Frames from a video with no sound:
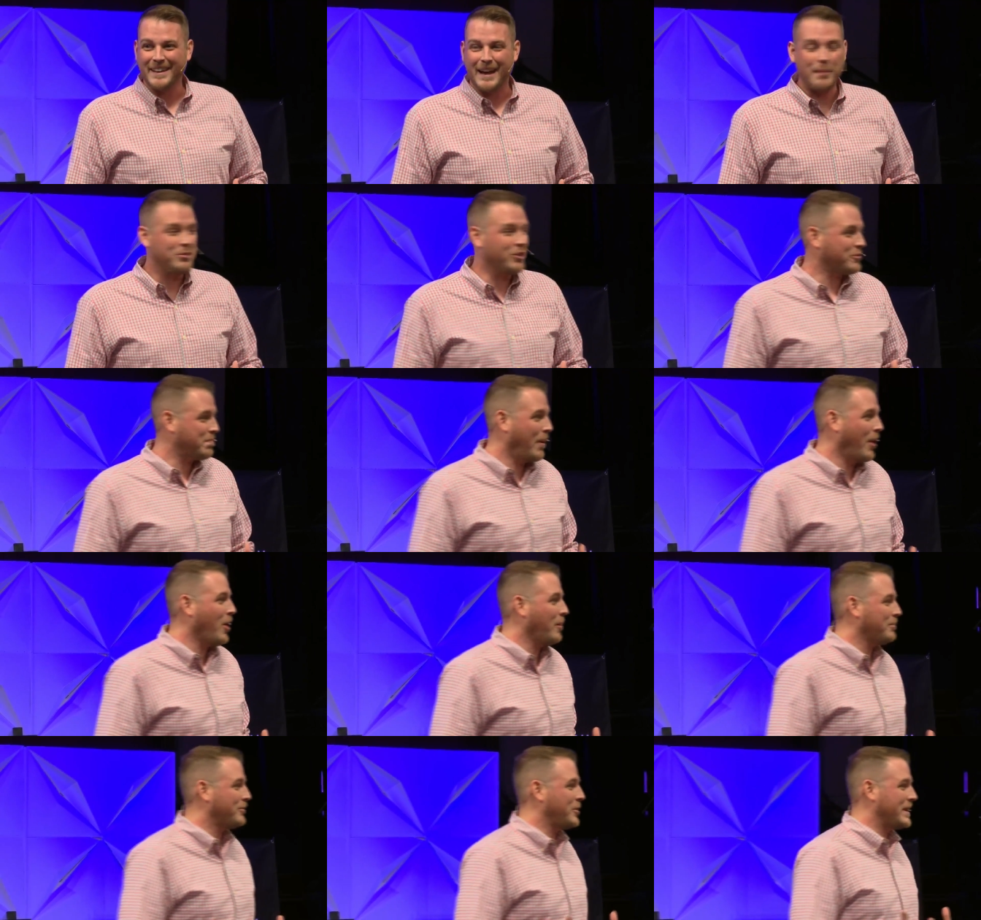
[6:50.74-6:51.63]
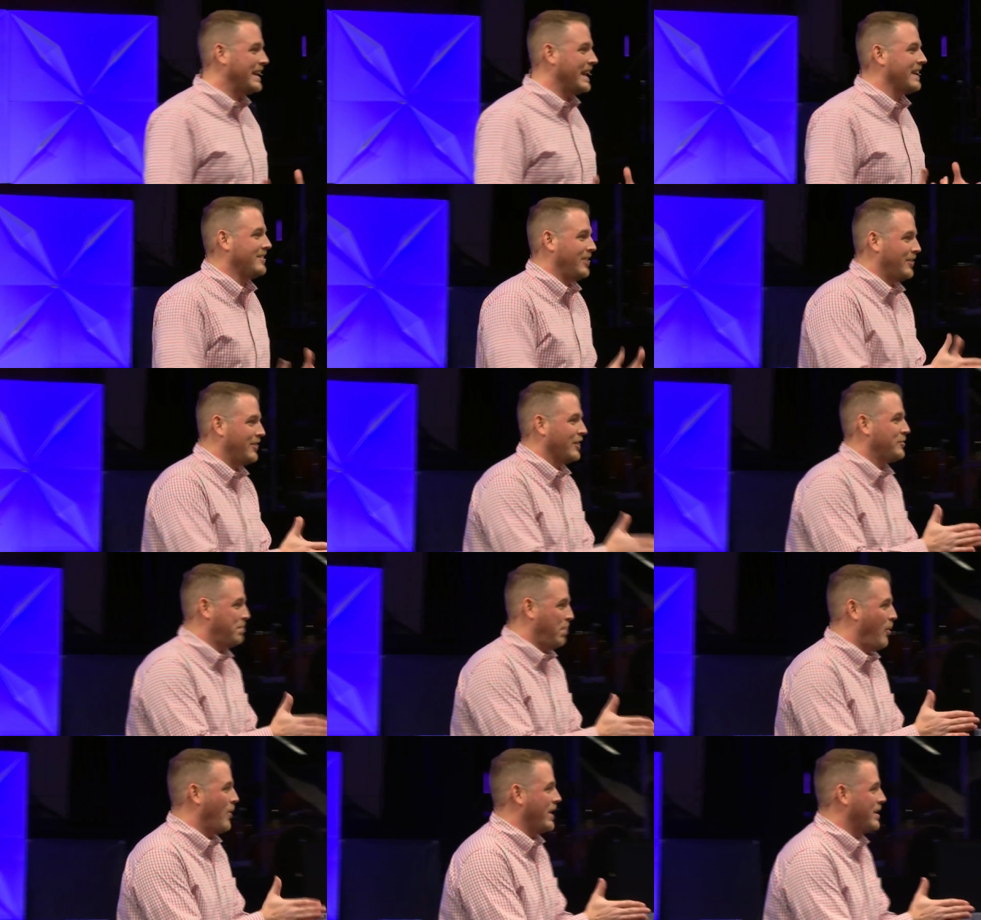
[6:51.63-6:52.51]
I'm just pumped to get to this
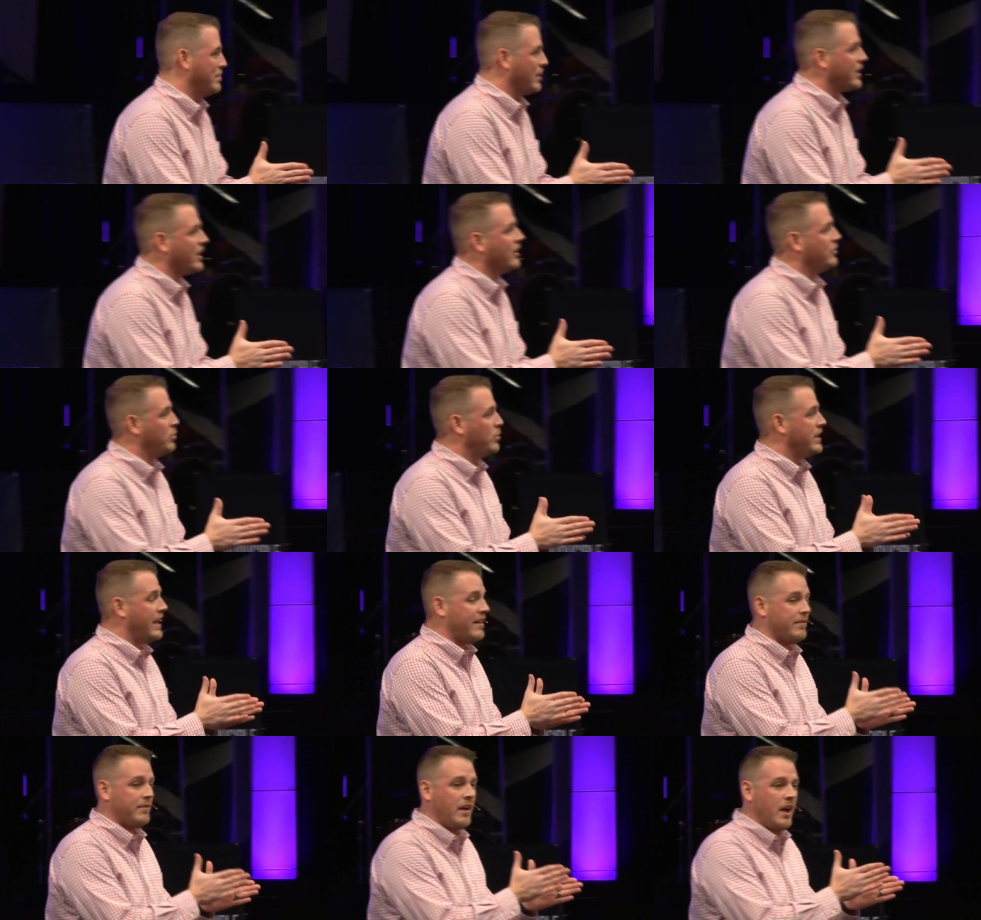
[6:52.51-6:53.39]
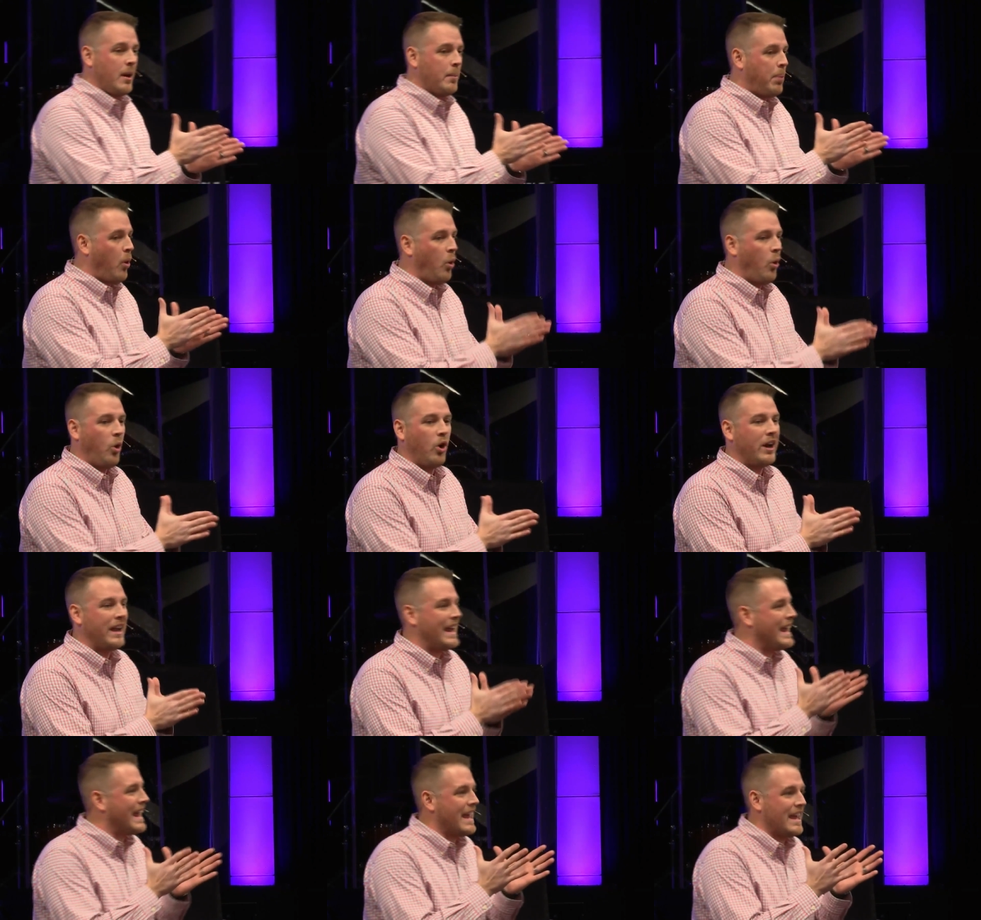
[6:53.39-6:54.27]
point because we have
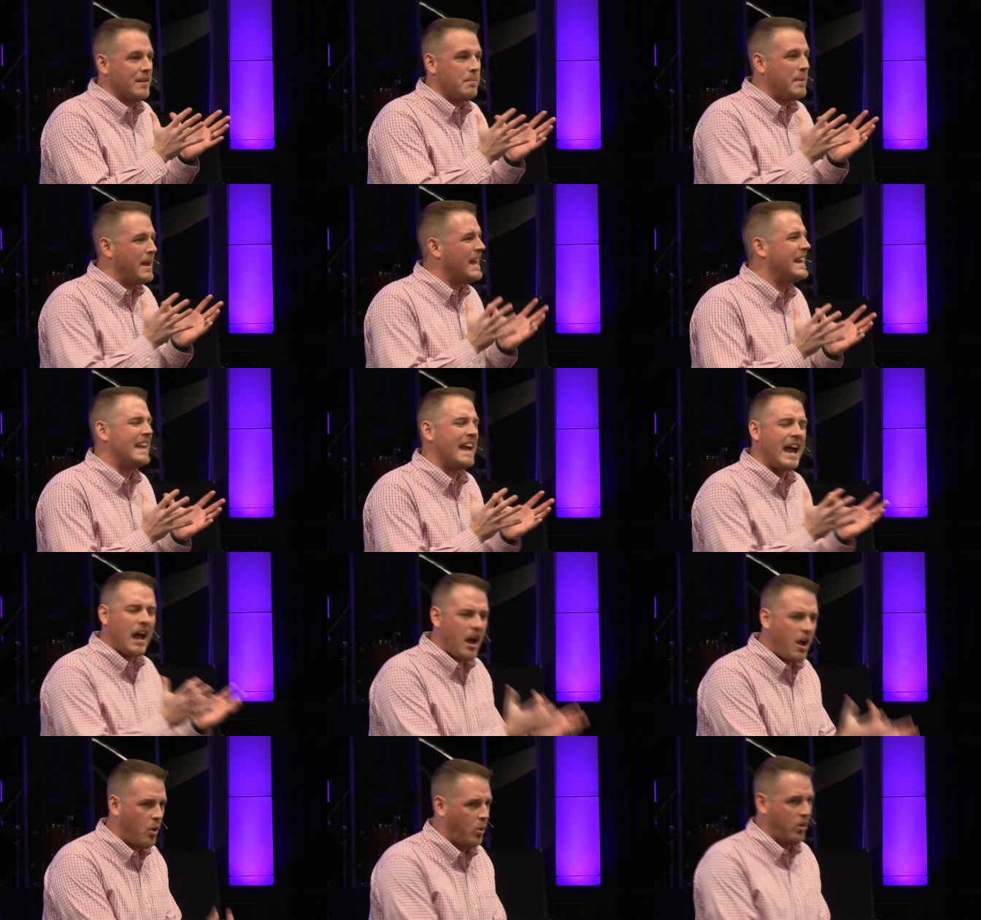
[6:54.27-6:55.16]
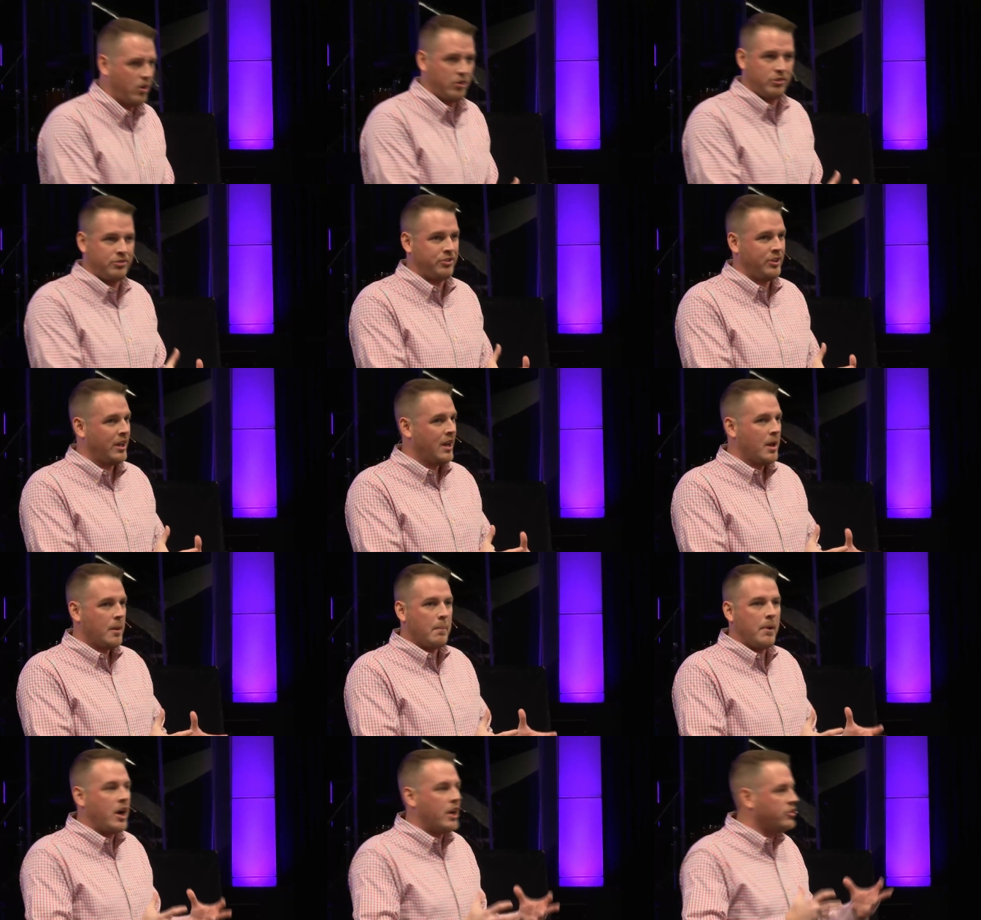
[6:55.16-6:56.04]
poured in many hours,
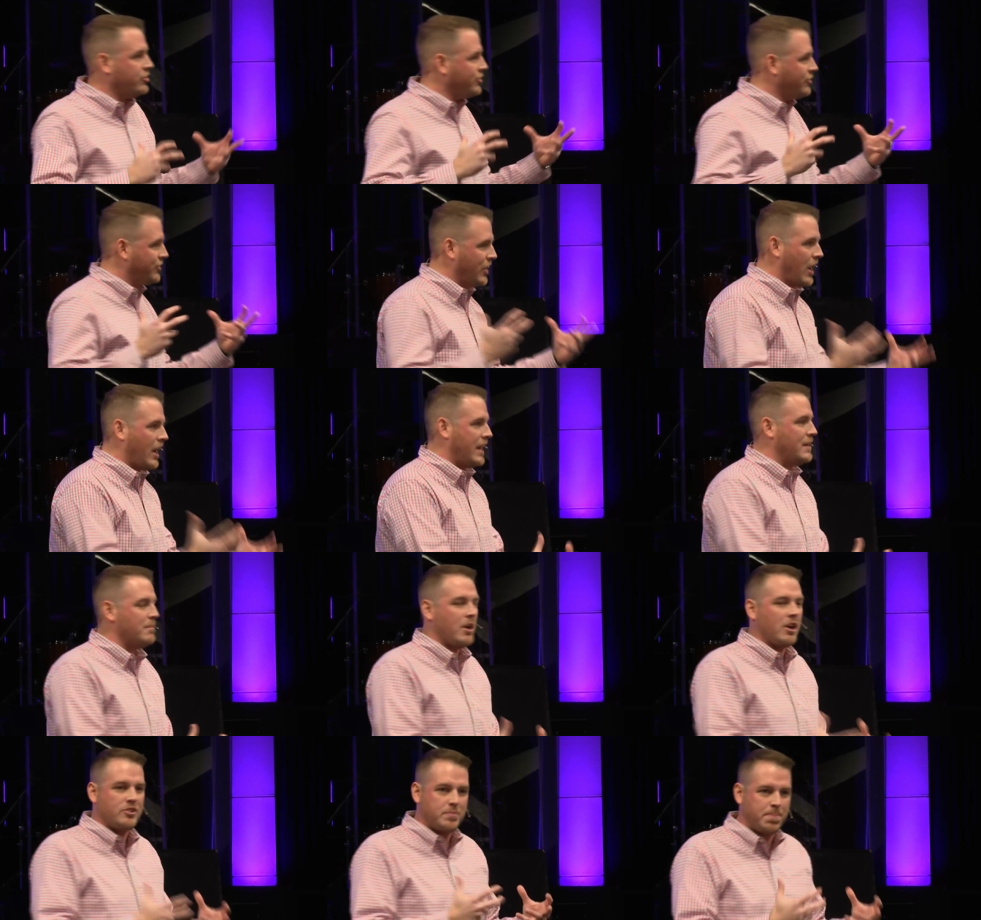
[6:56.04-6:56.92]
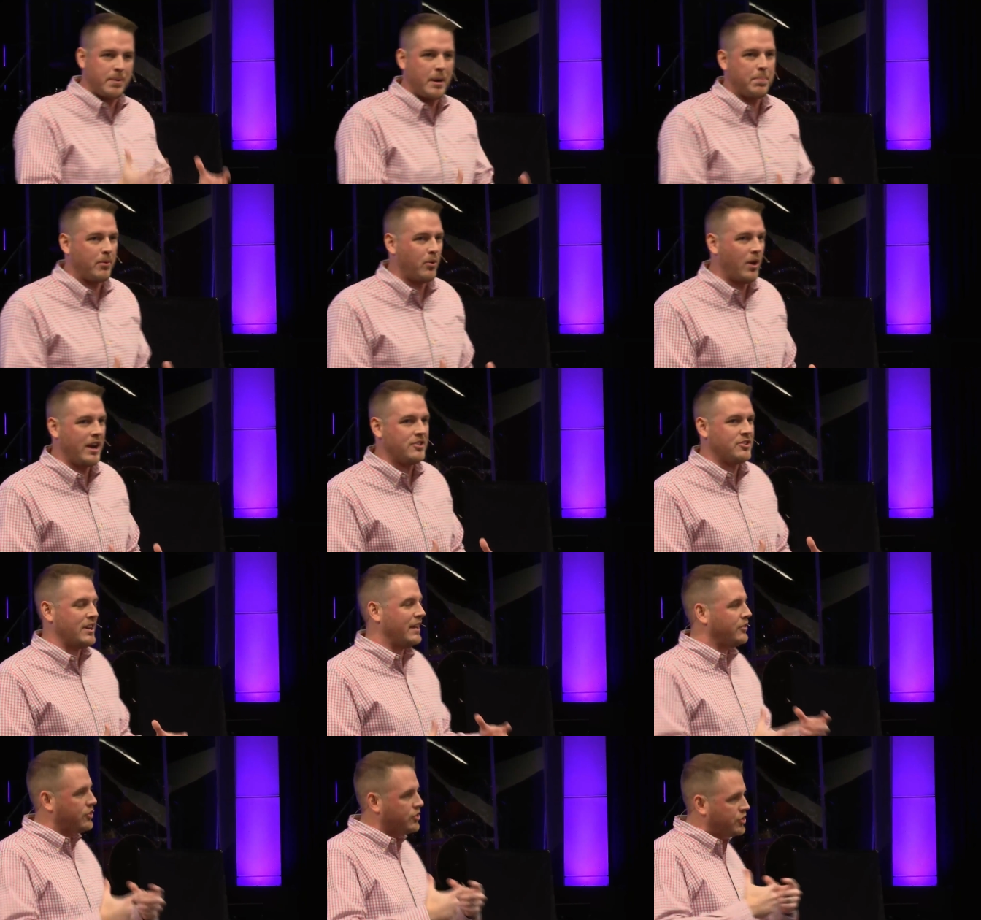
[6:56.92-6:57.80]
much study, much
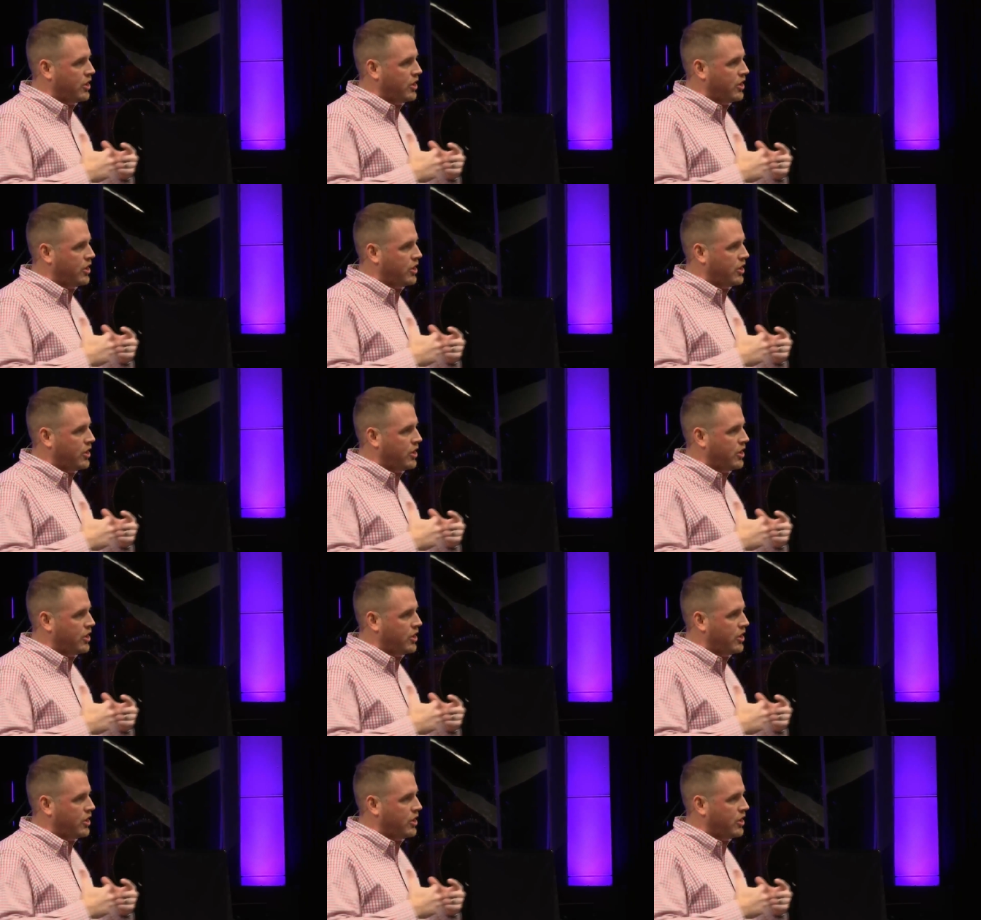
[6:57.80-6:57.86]
preparation as a